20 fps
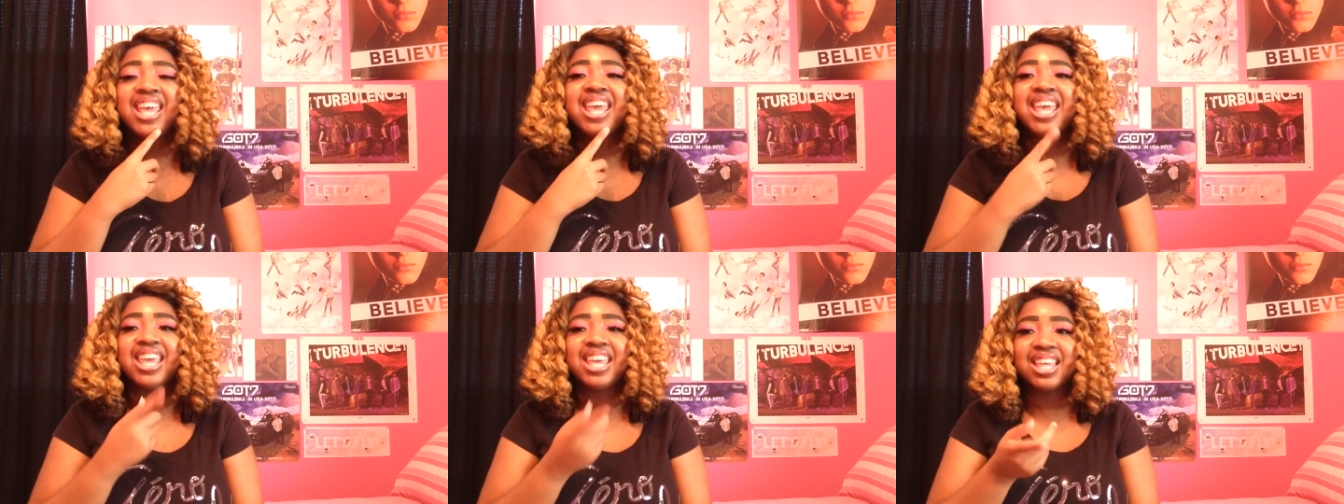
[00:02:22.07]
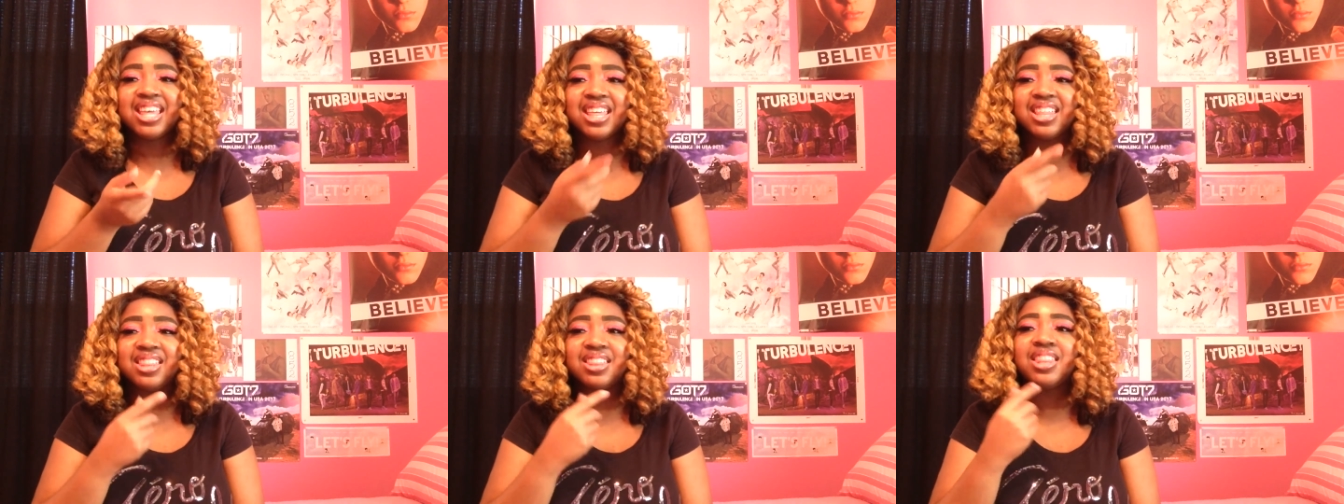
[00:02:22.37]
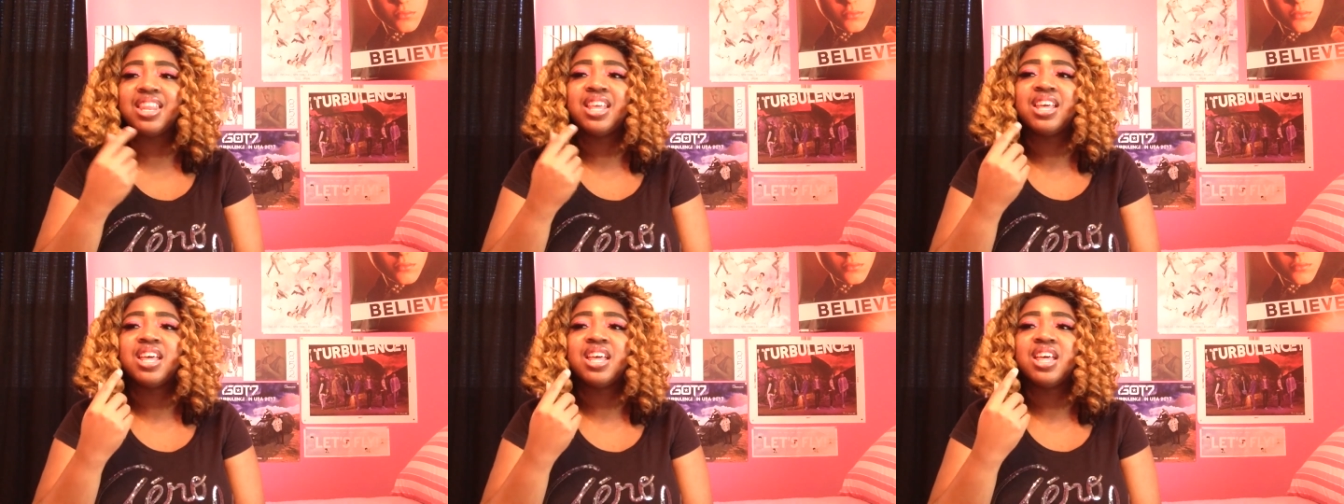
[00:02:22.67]

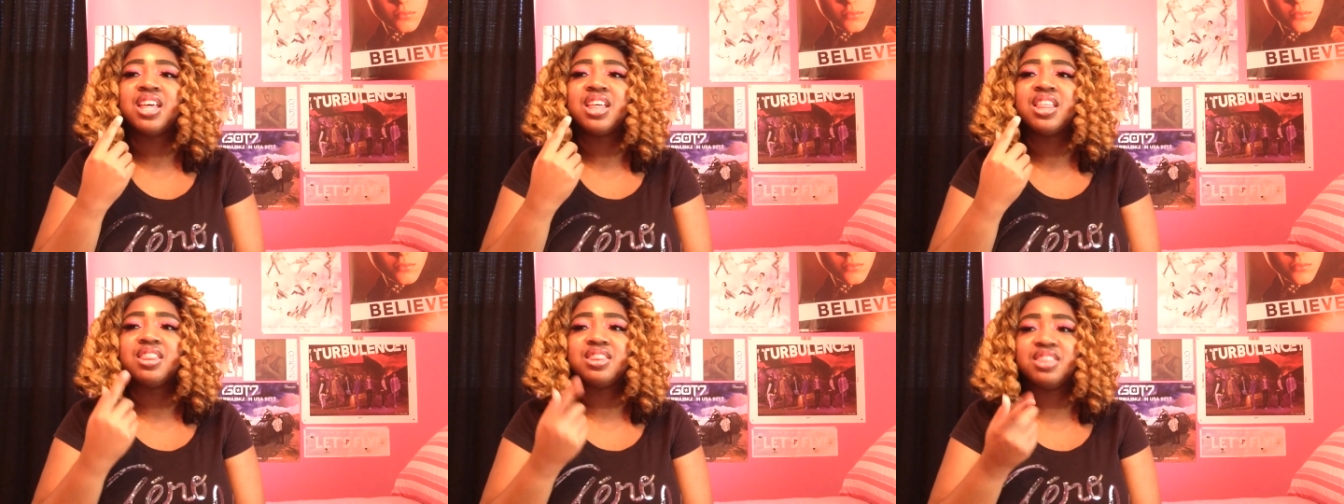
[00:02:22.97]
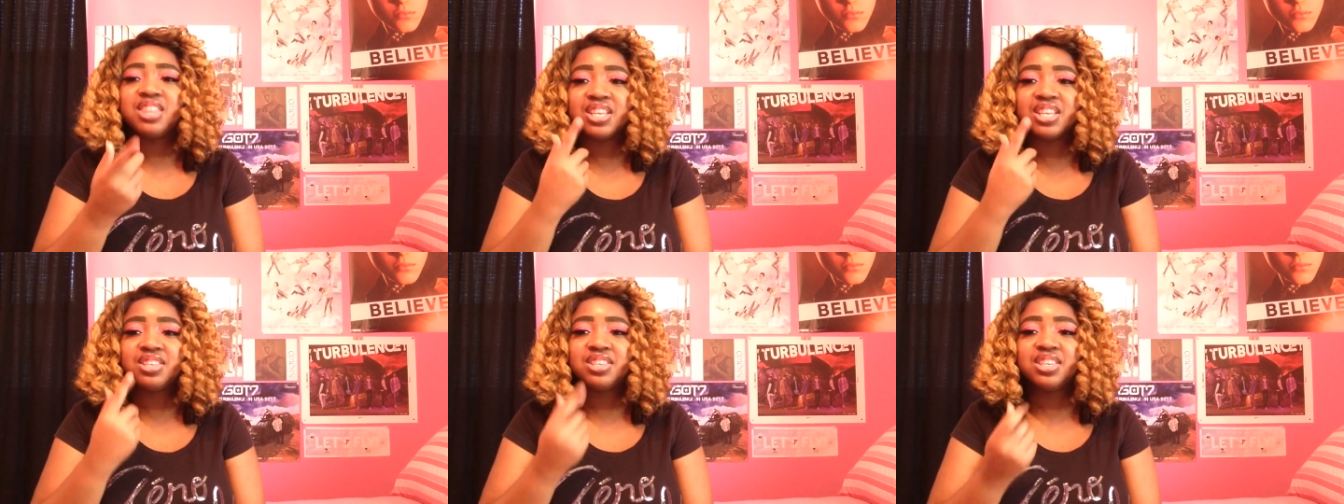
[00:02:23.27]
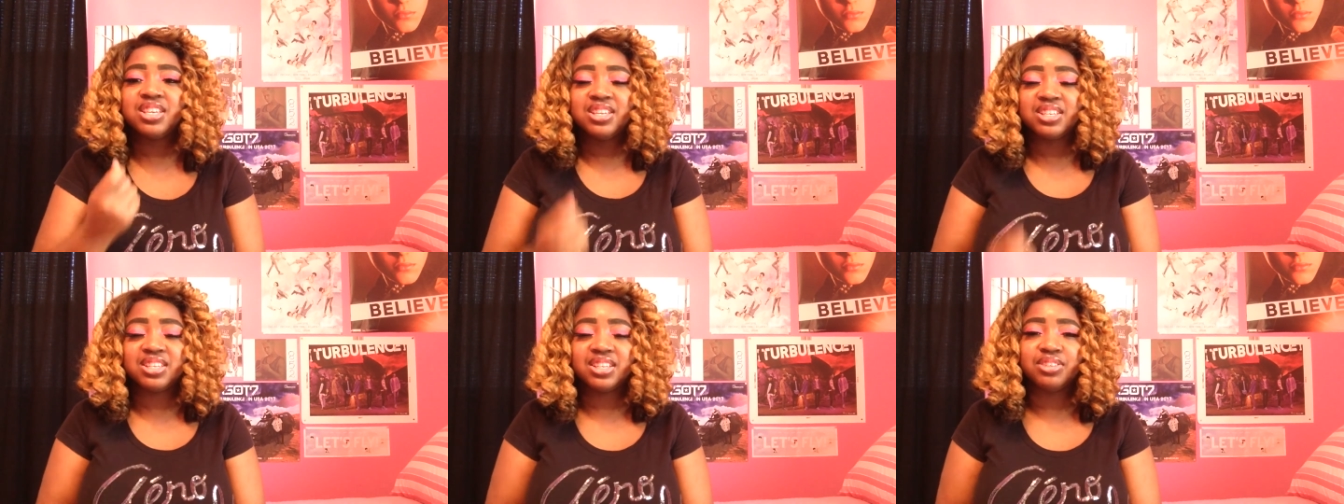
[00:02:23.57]
in this
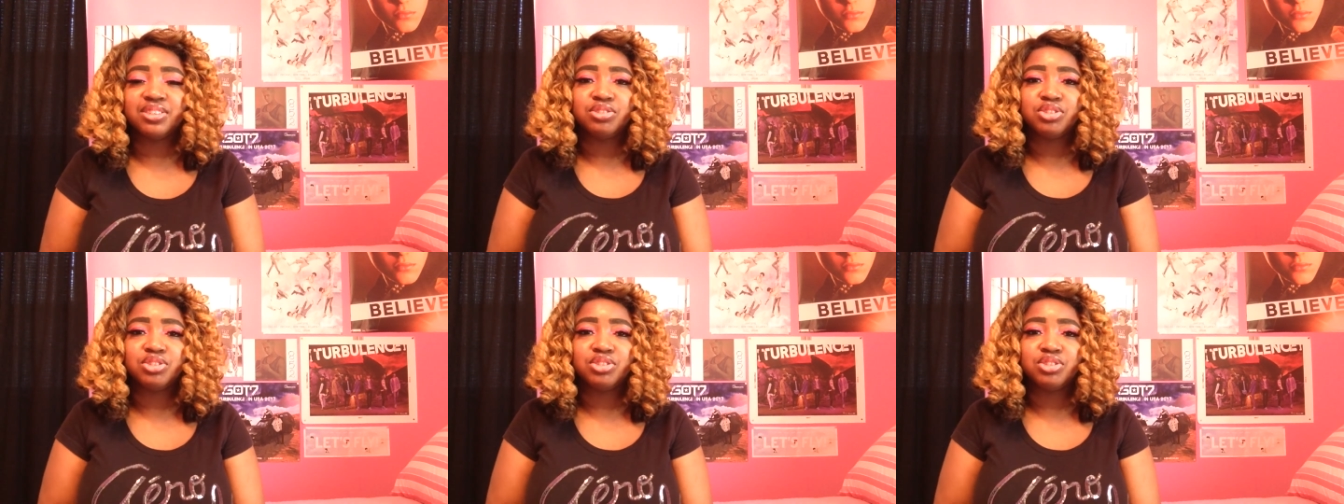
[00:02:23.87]
season.